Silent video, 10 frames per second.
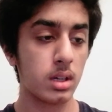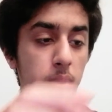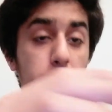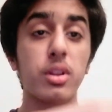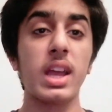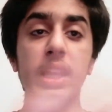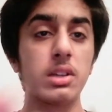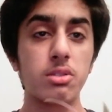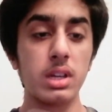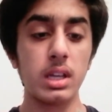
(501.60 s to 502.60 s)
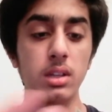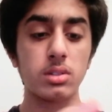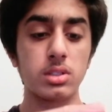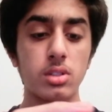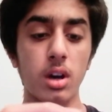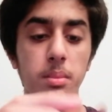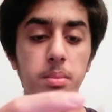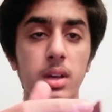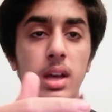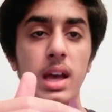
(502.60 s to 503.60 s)
plain green on the top
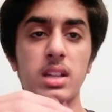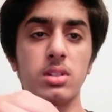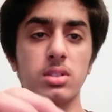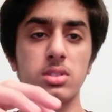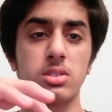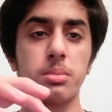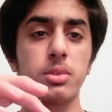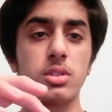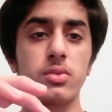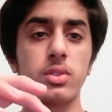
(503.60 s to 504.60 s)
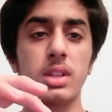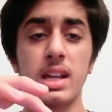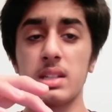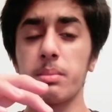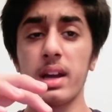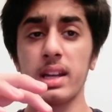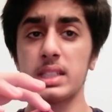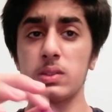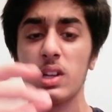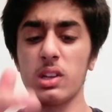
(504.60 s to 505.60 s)
and not so beautiful at the back
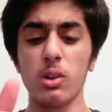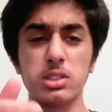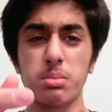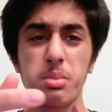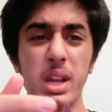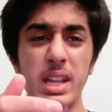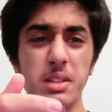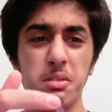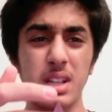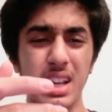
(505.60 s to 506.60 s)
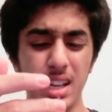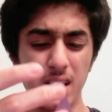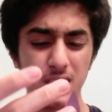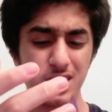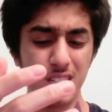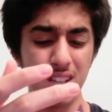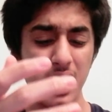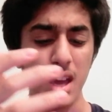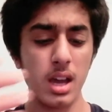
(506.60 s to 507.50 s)
as well, also plain green actually.